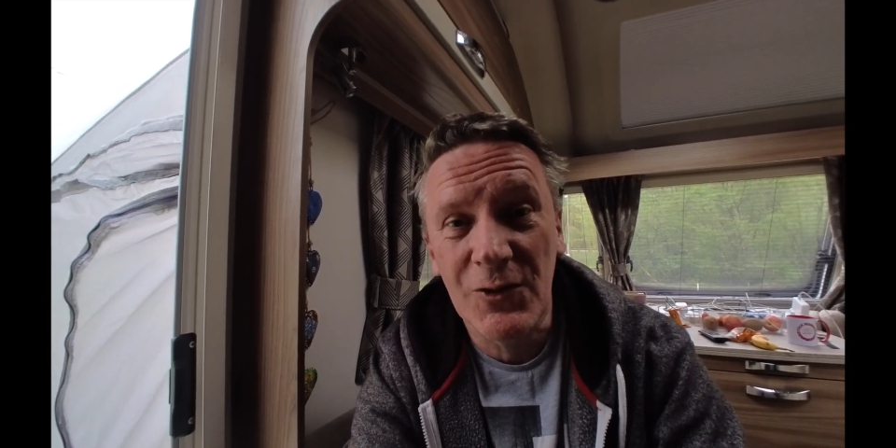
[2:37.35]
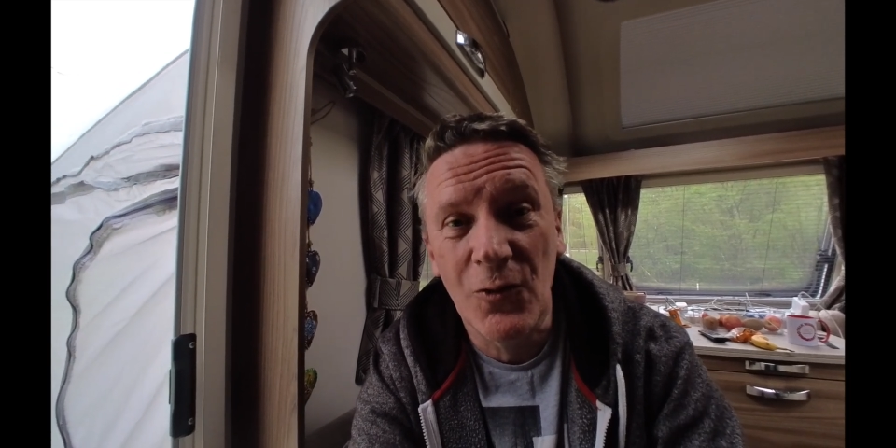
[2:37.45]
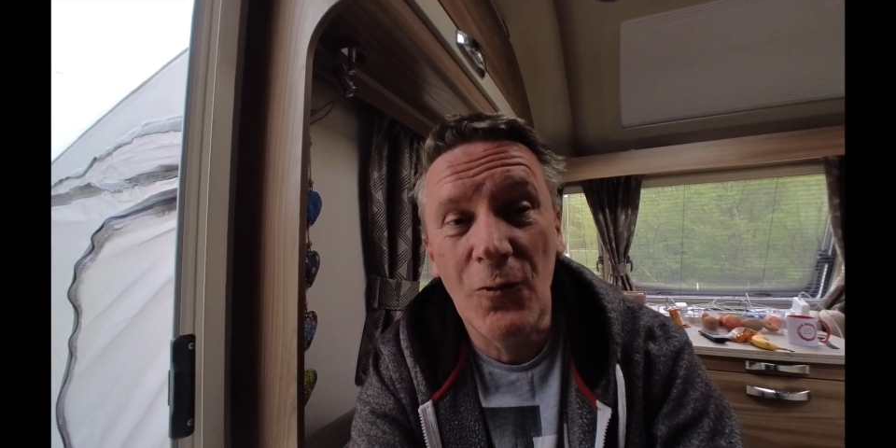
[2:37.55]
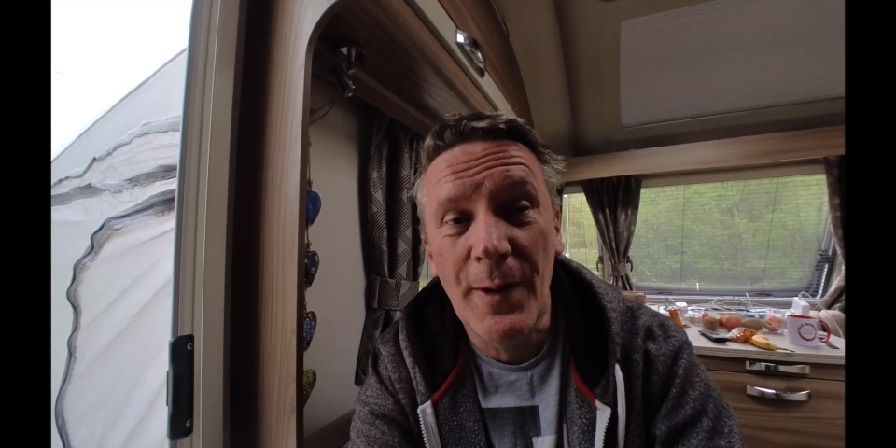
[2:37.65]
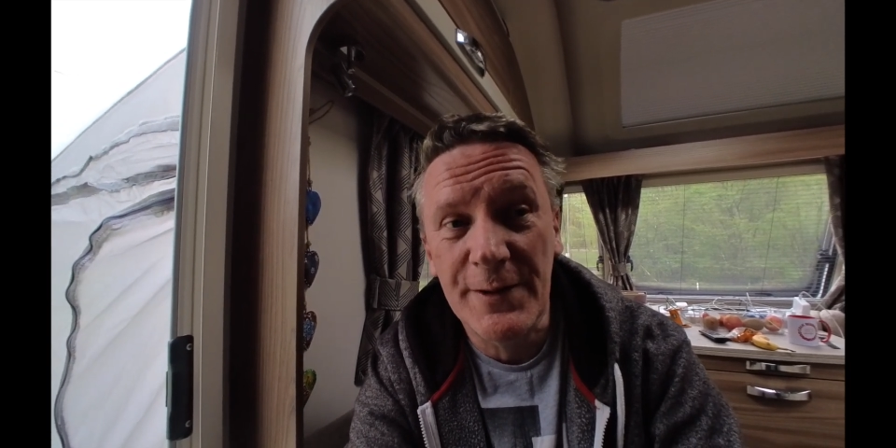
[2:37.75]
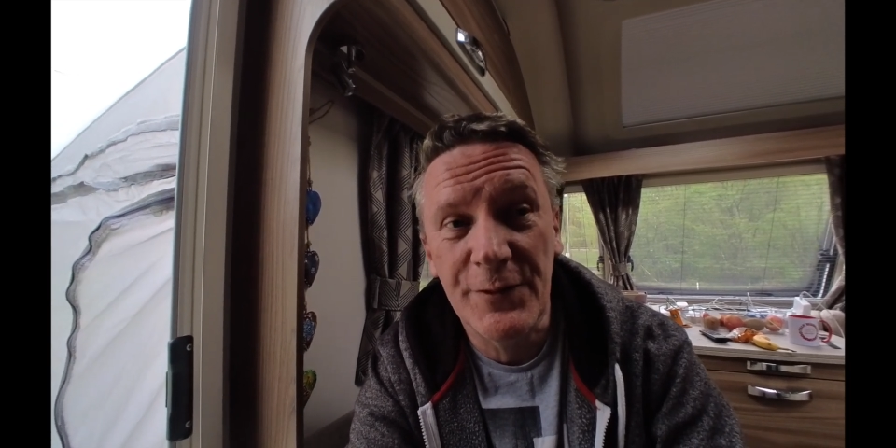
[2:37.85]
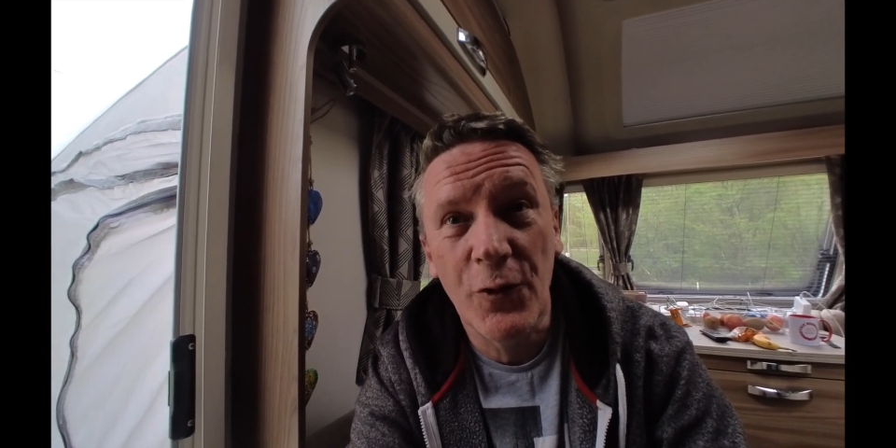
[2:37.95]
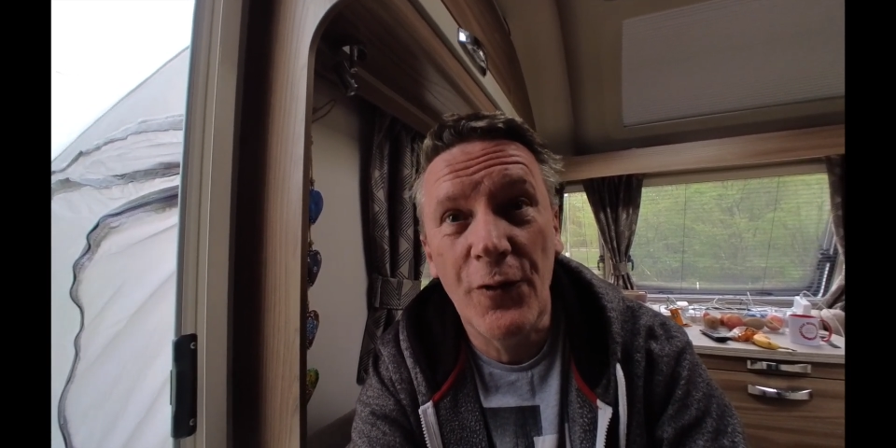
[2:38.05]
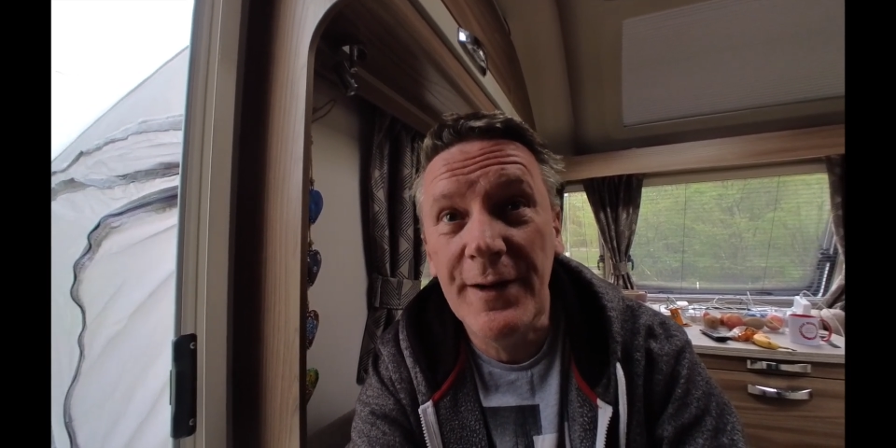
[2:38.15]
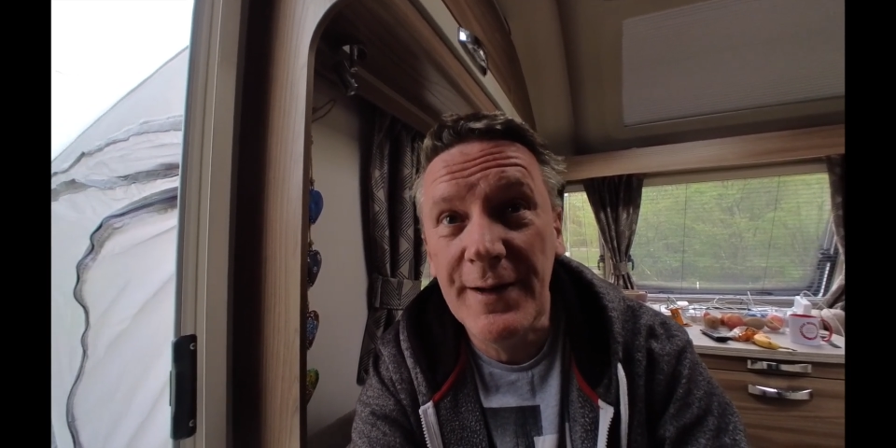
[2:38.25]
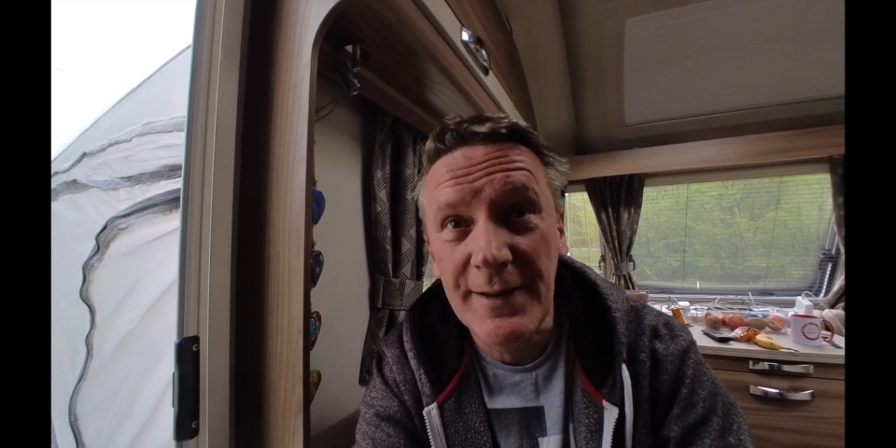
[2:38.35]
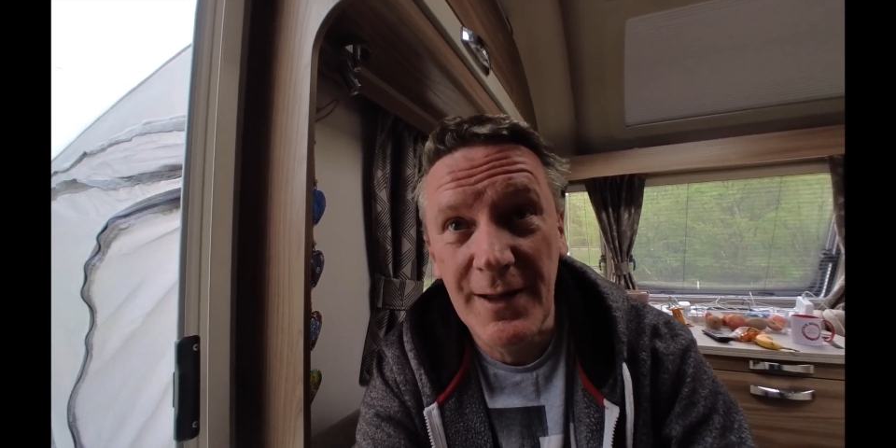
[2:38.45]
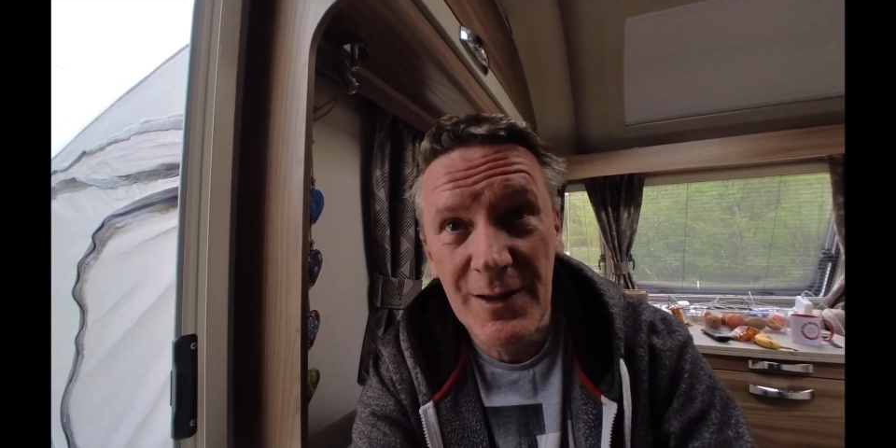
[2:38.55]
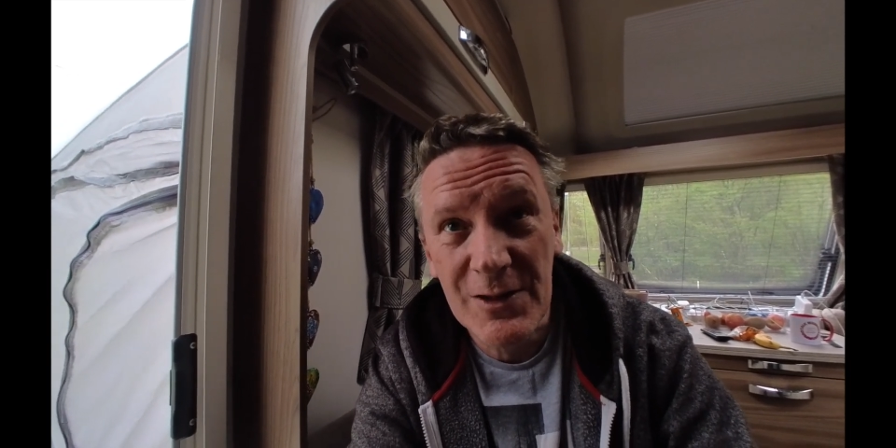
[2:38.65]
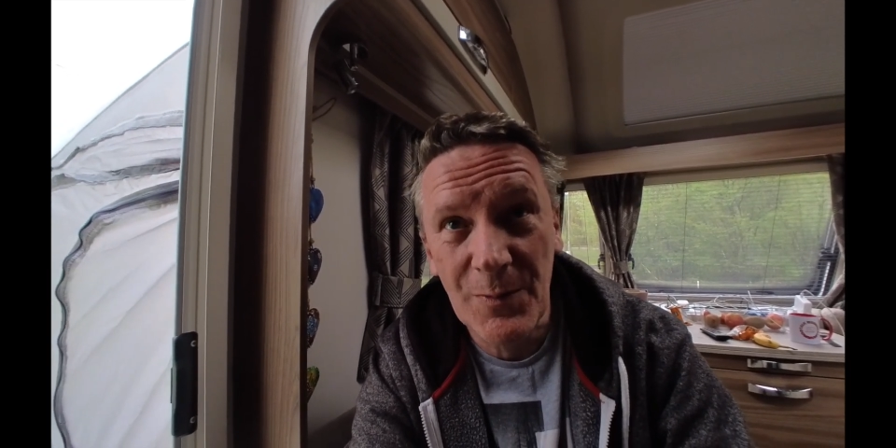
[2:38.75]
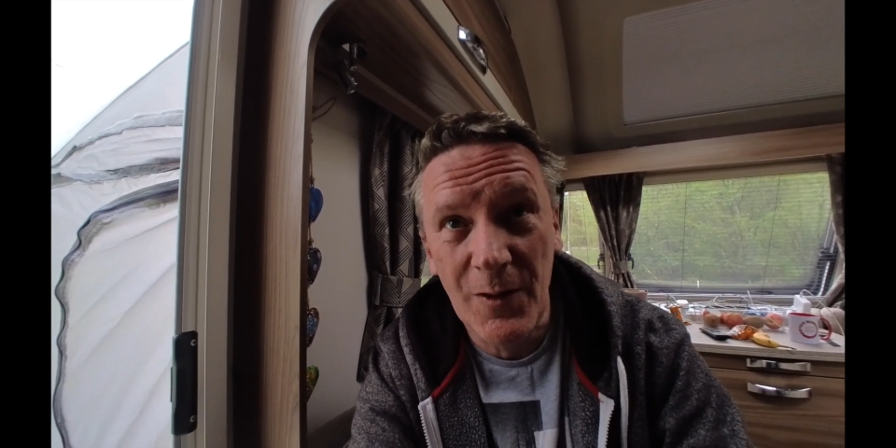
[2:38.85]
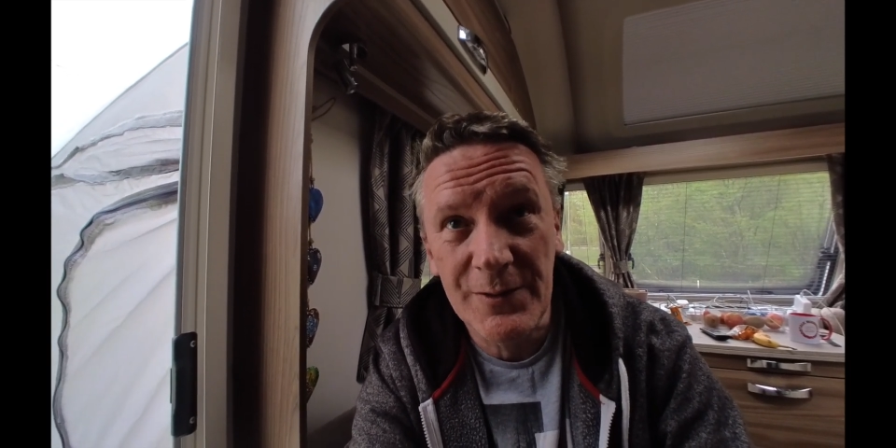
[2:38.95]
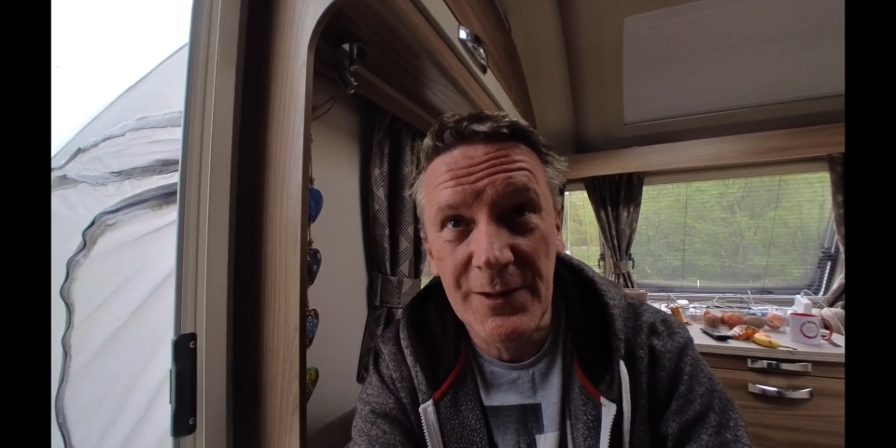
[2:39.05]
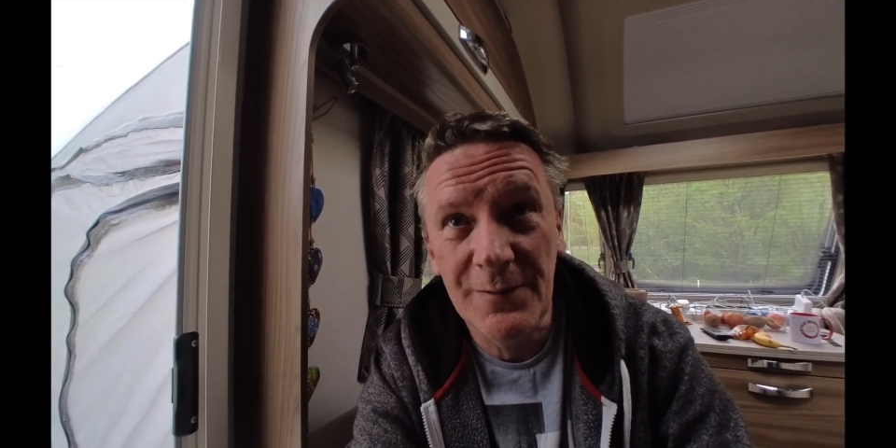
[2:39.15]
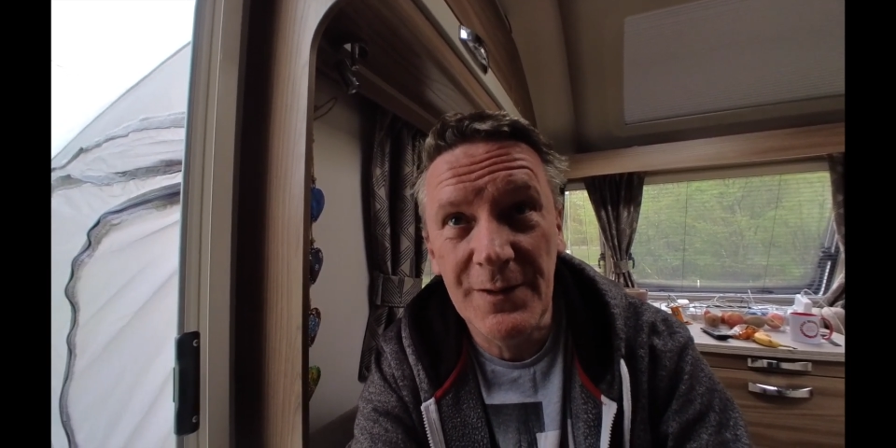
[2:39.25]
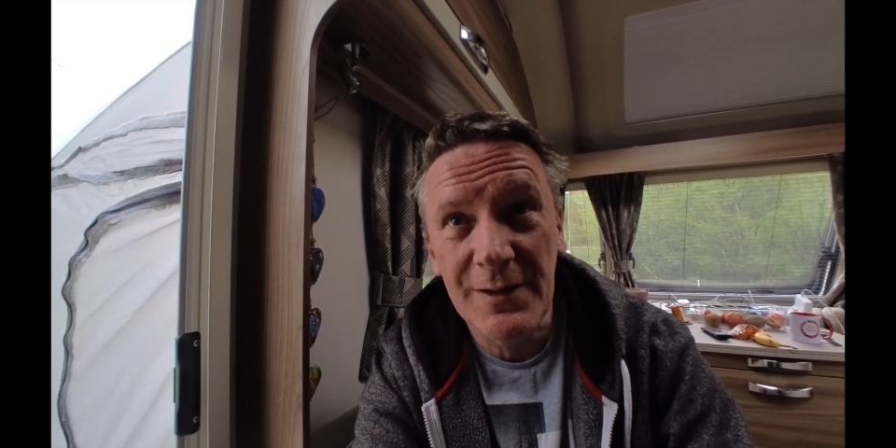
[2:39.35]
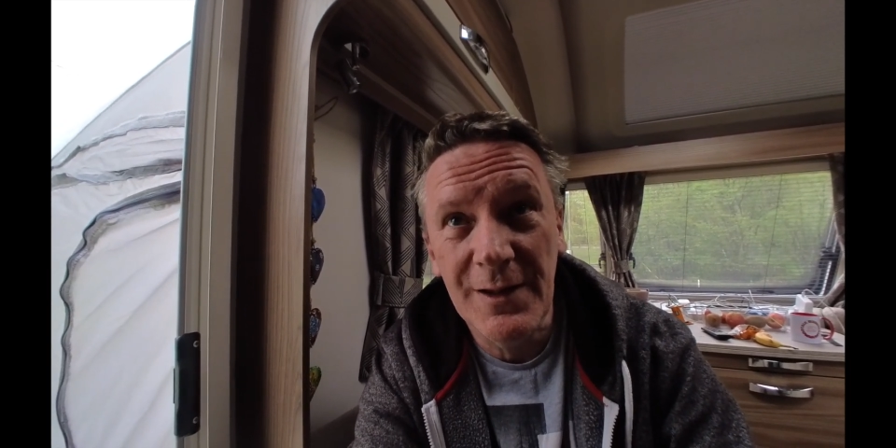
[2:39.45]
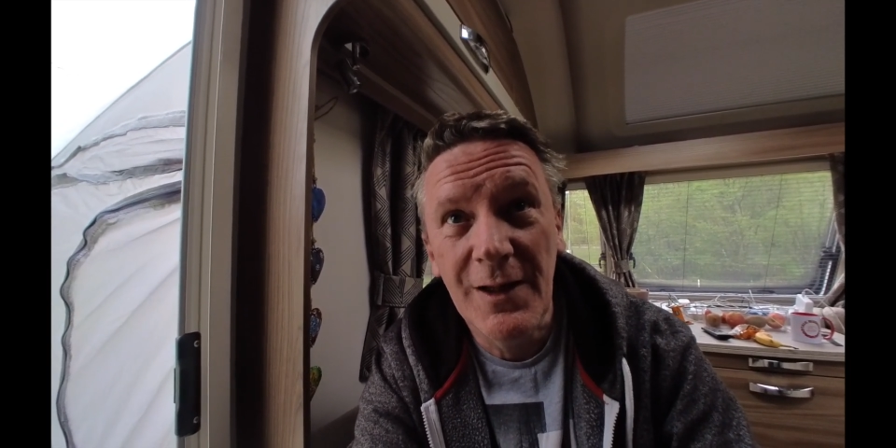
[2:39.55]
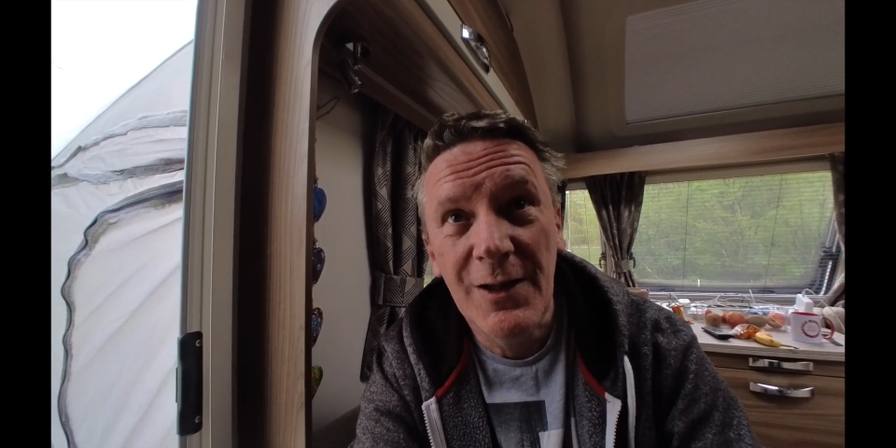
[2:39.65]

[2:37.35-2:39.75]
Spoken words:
or a Maxiew or any smart TV,